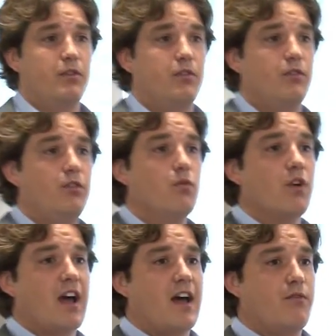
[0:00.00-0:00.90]
You, you, you,
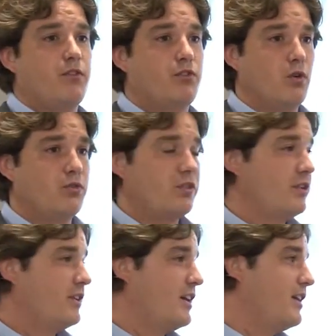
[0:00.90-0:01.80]
won't have results
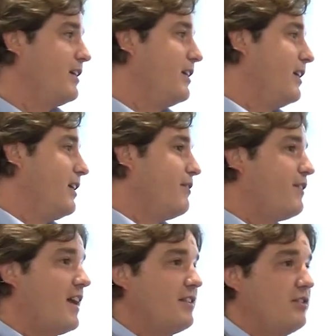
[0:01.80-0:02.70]
uh,
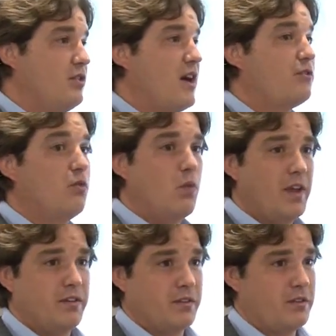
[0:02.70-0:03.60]
fast. You have to
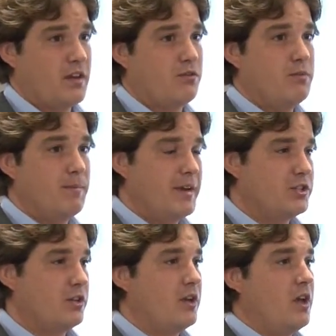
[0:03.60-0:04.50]
wait. You have to be
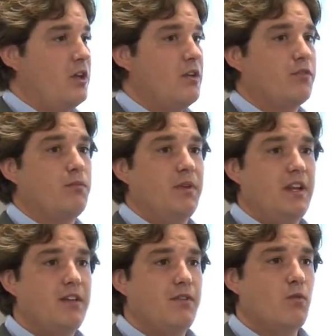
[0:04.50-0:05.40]
patient. You have to
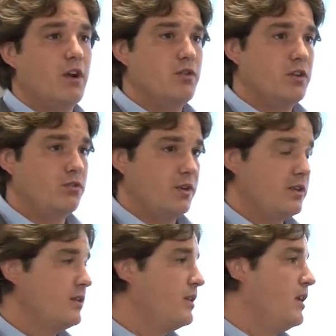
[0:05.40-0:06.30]
believe in what you are
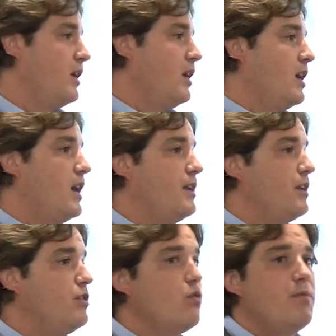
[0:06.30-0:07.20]
doing,
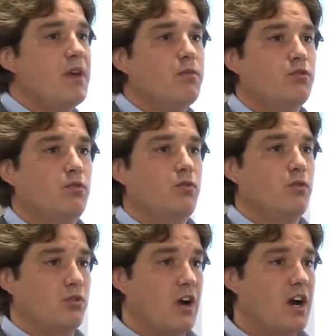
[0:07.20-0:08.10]
and you will be able
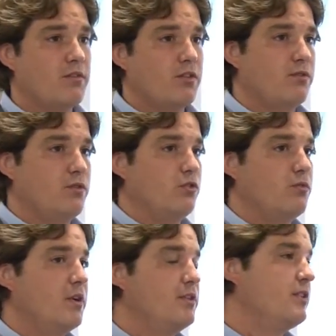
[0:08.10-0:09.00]
to, to harvest the fruits,
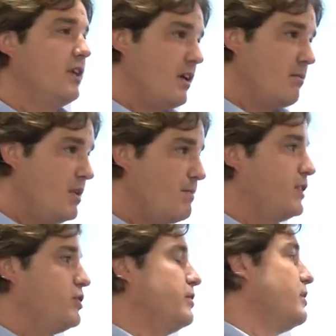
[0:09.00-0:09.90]
but be
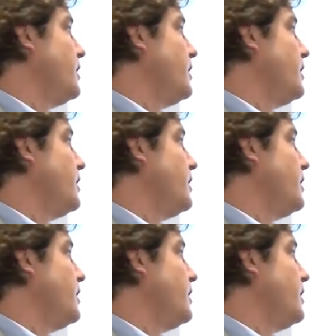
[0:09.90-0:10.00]
patient.